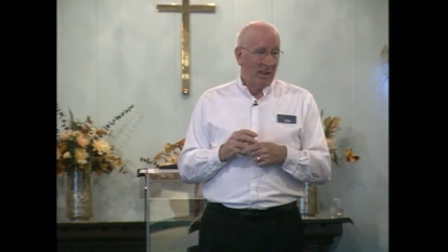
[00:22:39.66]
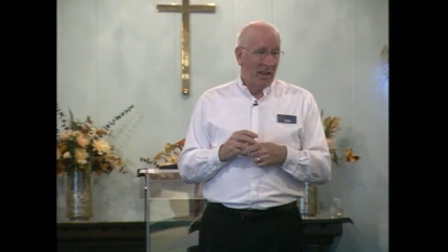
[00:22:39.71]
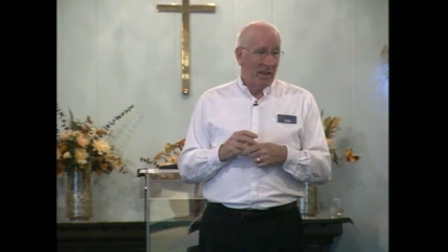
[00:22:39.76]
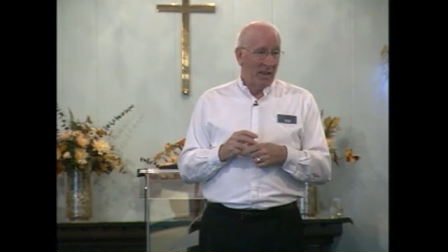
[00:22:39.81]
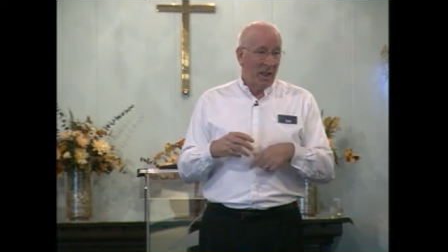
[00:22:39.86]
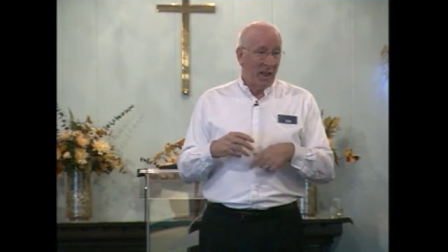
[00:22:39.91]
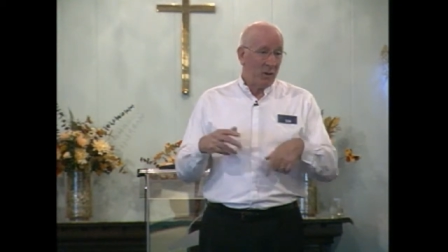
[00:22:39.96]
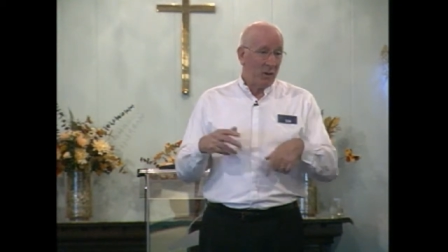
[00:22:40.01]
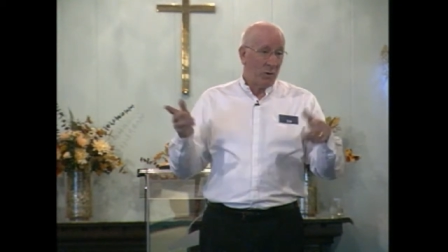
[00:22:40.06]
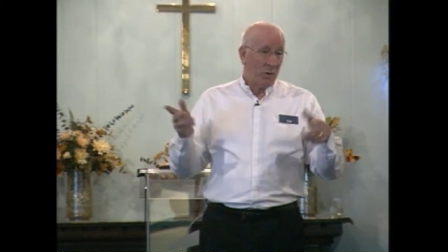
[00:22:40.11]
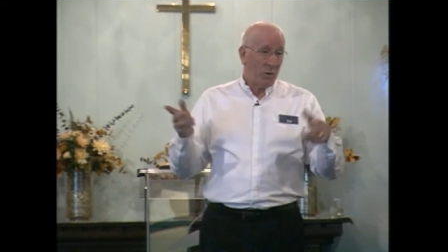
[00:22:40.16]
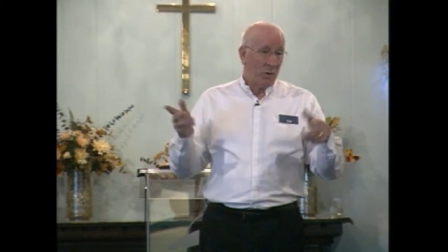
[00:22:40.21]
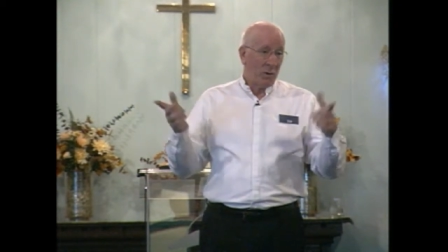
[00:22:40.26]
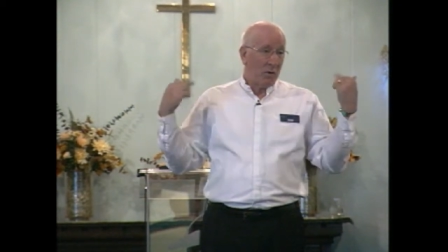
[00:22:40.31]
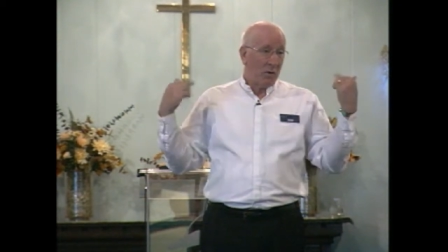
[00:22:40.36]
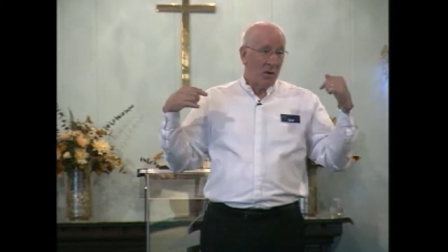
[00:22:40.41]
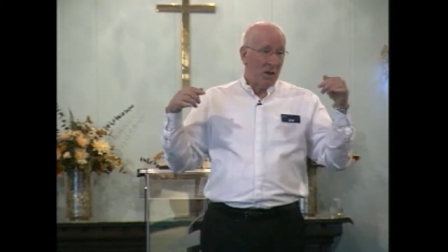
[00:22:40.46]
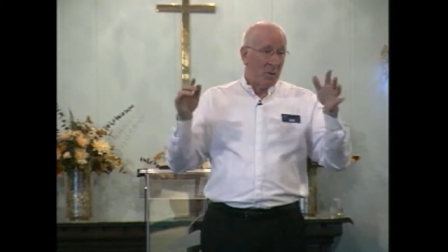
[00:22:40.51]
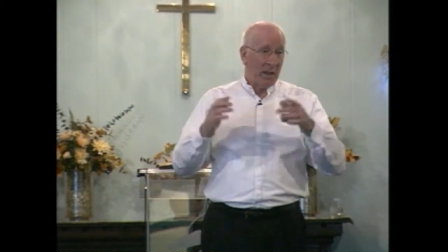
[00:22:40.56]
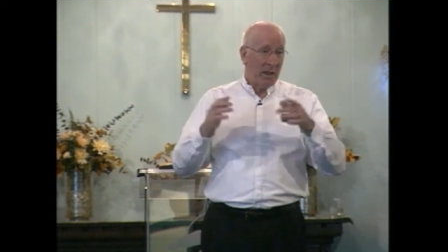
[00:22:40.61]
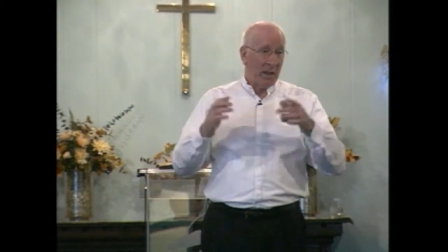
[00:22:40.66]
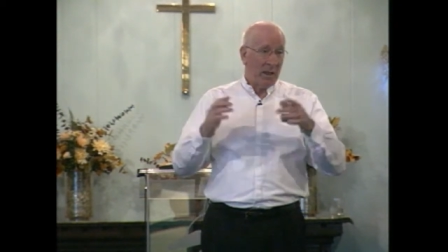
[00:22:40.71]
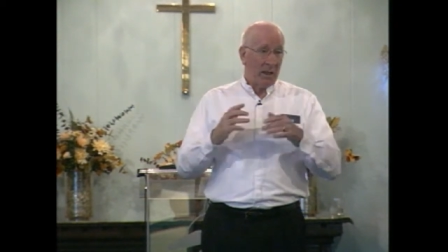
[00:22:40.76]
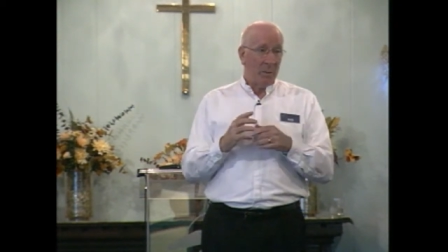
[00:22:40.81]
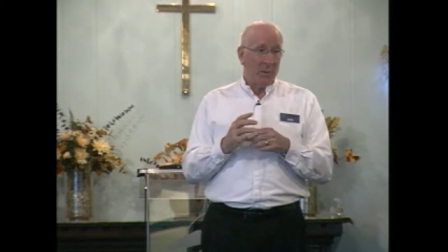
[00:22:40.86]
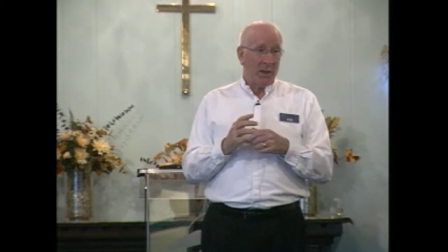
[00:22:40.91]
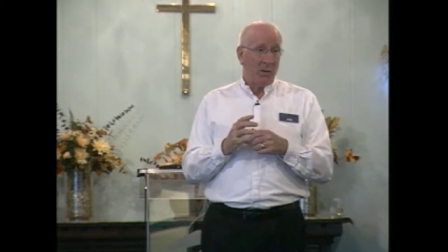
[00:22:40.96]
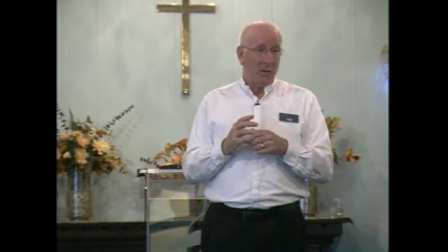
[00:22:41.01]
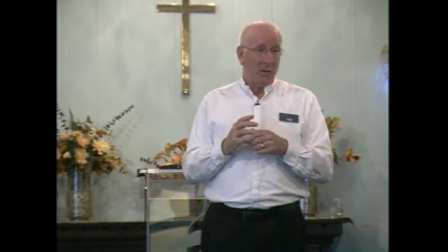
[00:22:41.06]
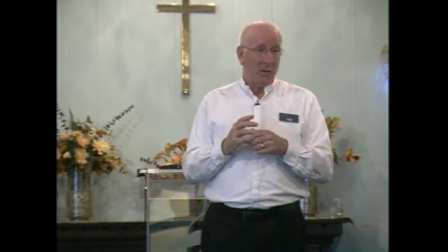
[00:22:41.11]
And that's what we're going to talk about a
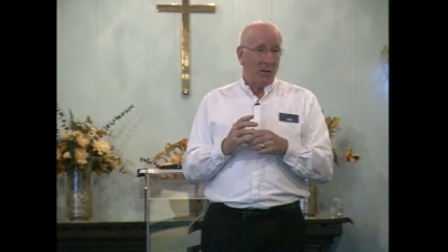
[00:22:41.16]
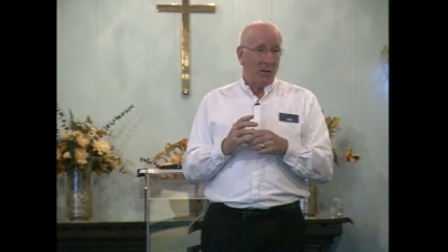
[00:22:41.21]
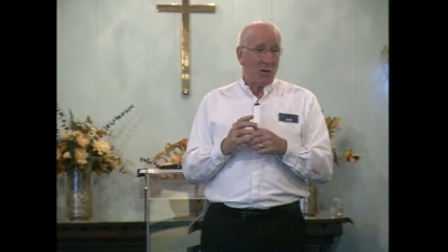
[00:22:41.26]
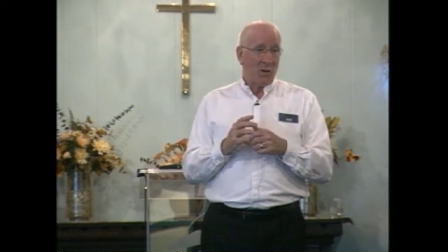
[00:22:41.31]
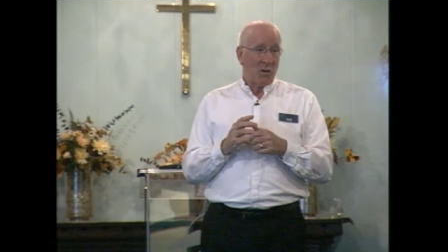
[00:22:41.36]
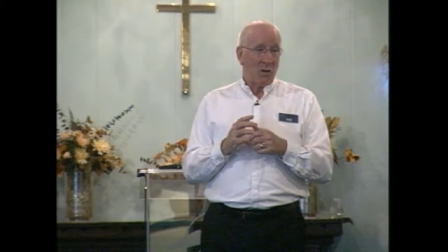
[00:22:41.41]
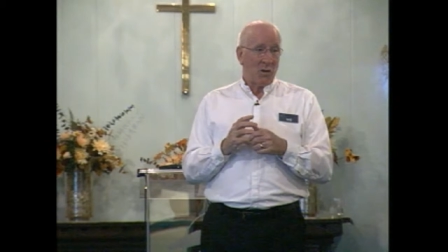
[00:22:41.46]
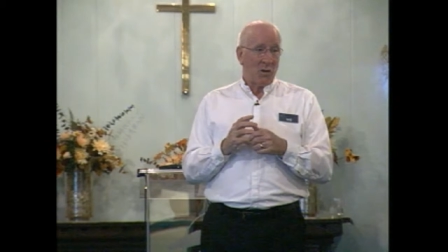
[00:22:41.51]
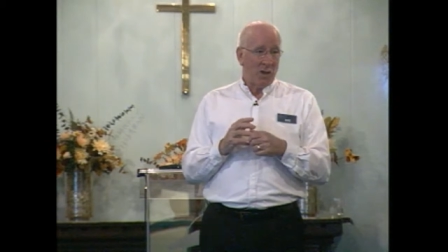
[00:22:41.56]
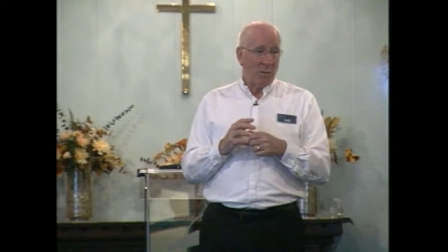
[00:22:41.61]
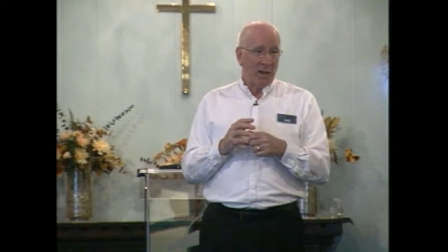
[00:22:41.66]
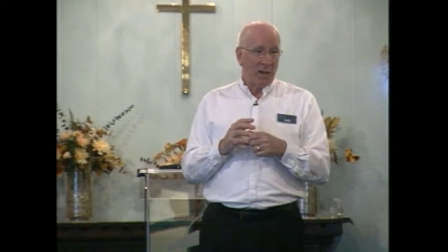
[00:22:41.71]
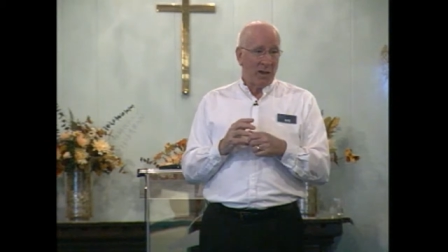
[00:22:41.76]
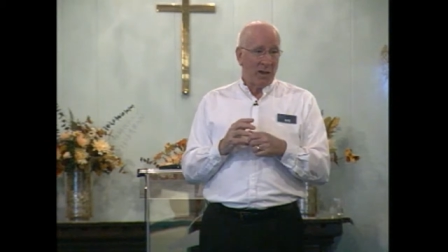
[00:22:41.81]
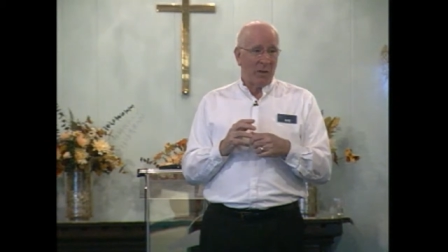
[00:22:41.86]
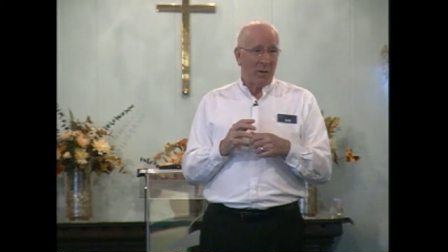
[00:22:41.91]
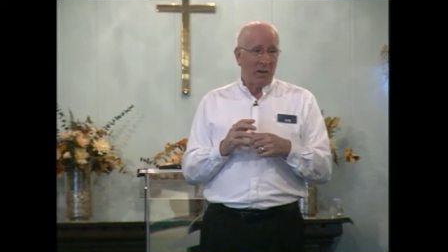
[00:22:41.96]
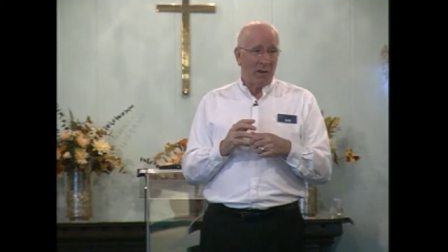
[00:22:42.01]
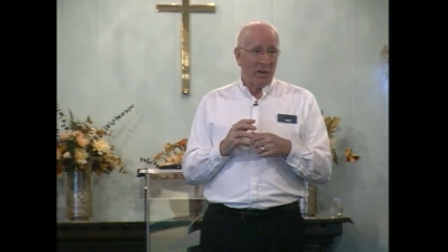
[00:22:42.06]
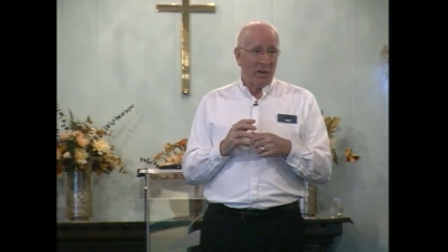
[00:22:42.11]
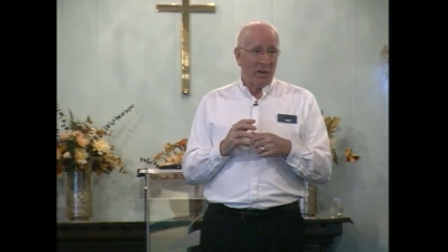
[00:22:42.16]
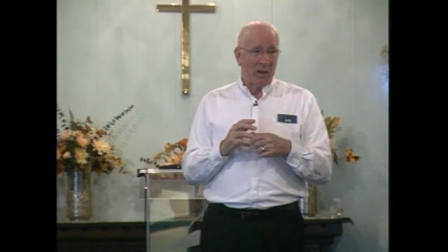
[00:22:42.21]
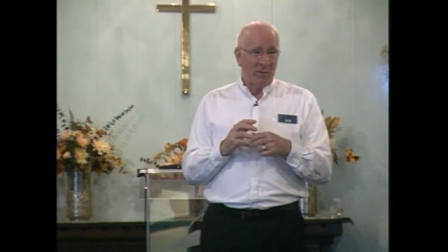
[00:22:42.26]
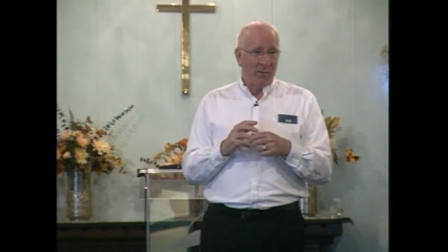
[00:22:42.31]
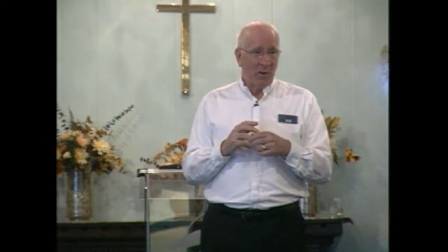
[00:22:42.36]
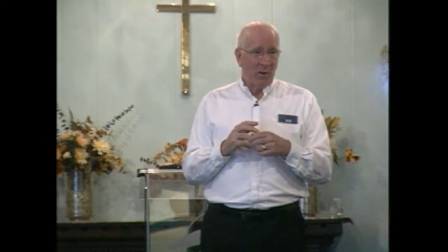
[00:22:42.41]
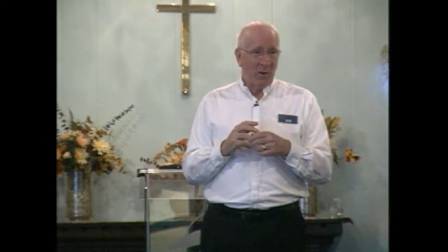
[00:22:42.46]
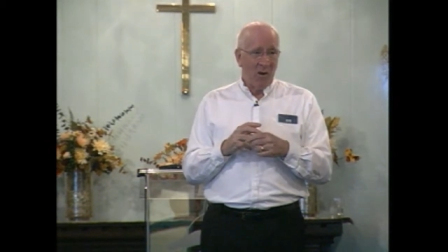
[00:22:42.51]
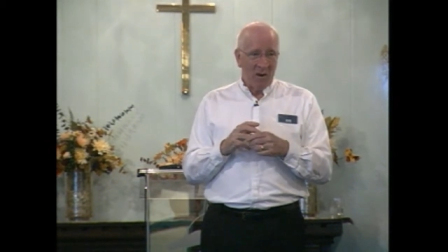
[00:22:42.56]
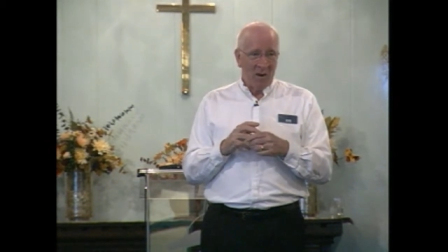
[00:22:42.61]
little bit this morning, is about dispelling the
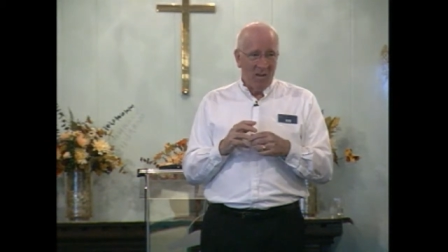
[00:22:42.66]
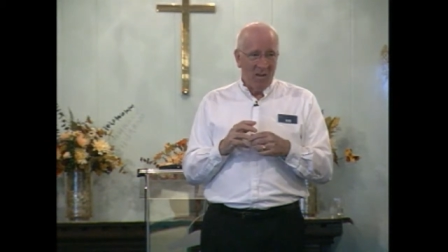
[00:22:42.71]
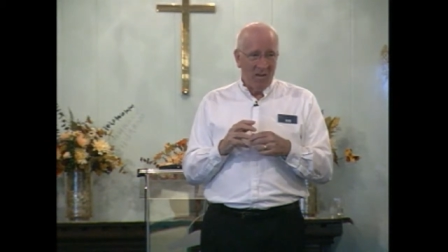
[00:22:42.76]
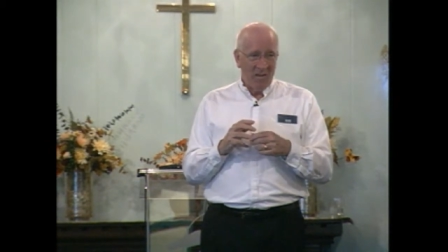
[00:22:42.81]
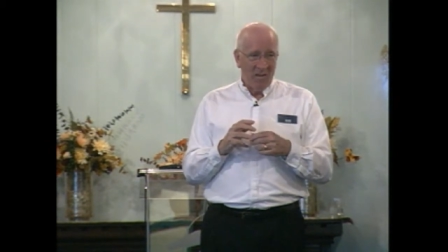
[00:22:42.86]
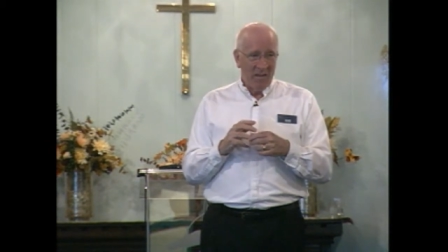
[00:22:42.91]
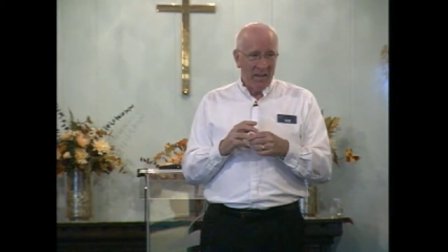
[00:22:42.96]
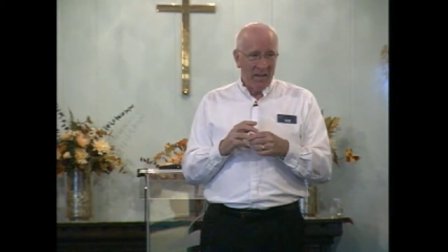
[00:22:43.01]
fog.